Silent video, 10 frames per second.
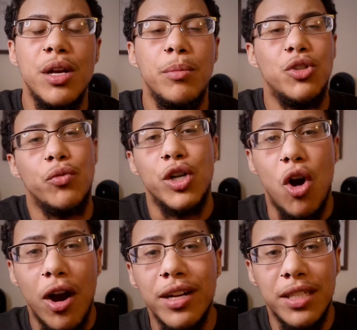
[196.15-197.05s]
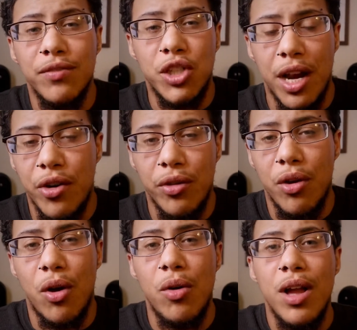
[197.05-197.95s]
So, regardless of gender,
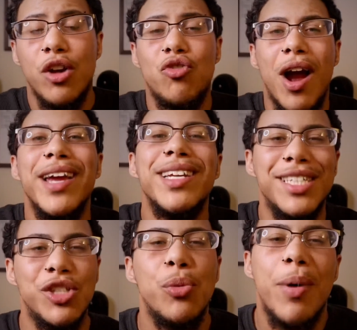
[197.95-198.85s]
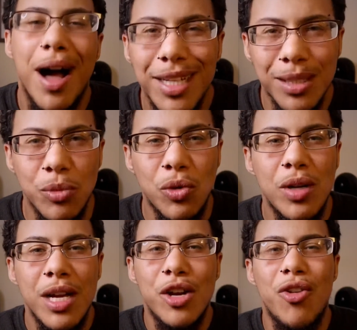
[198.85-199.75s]
though, crying is still possible.
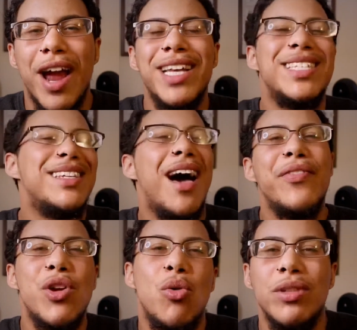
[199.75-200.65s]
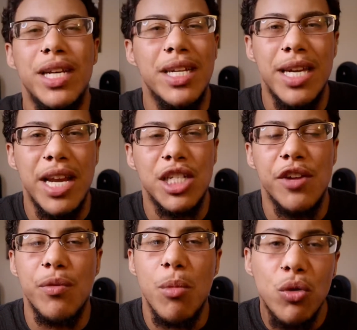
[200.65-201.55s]
Crying is not the only indication
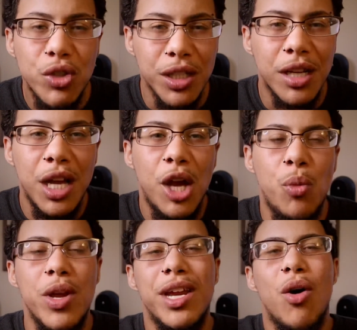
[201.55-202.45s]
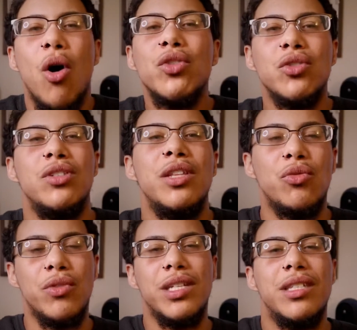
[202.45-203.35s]
of emotion. We can also see
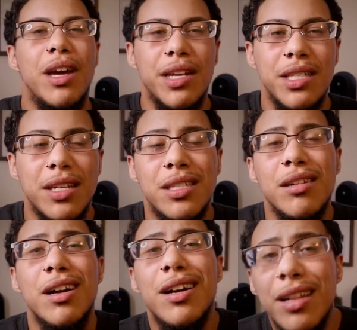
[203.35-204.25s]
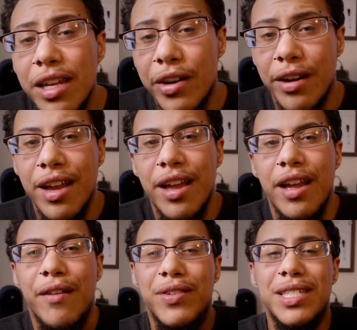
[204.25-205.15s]
through these studies that it's unclear
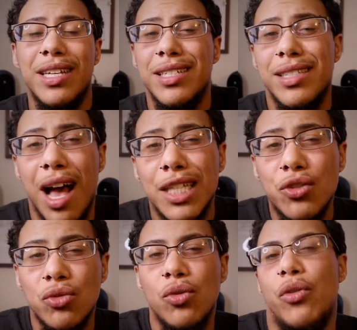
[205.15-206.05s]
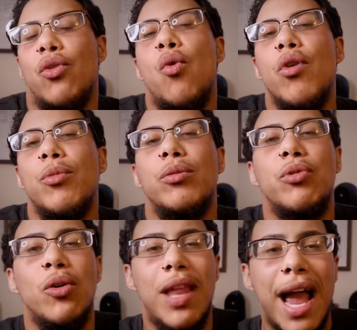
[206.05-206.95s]
if it's testosterone or the hormone
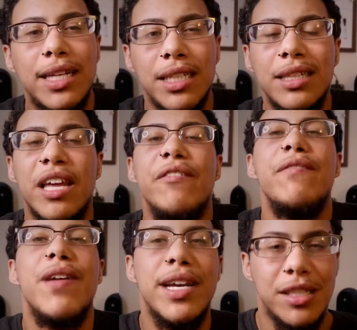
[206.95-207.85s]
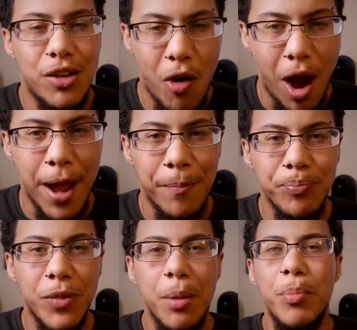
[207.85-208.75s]
prolactin that affects crying.
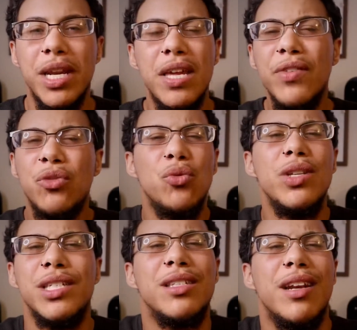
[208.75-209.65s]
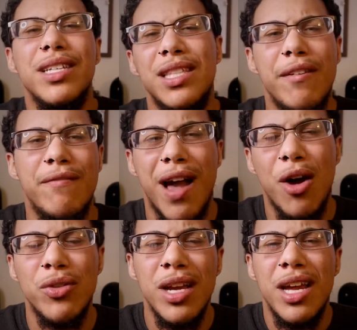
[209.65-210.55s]
But even through these studies, they
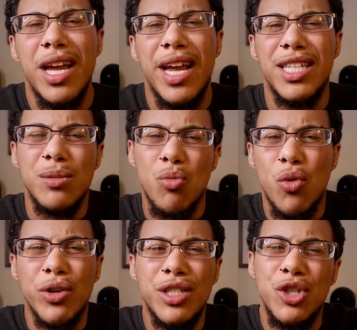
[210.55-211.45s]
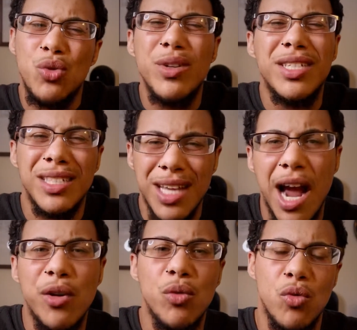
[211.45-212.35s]
found it's more to do with
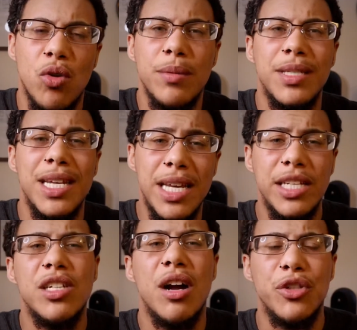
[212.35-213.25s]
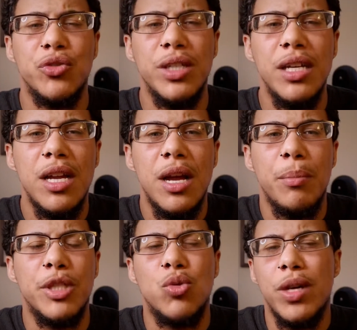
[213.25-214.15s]
societal norms in each country
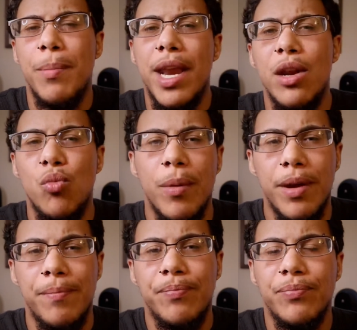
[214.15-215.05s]
between men and women.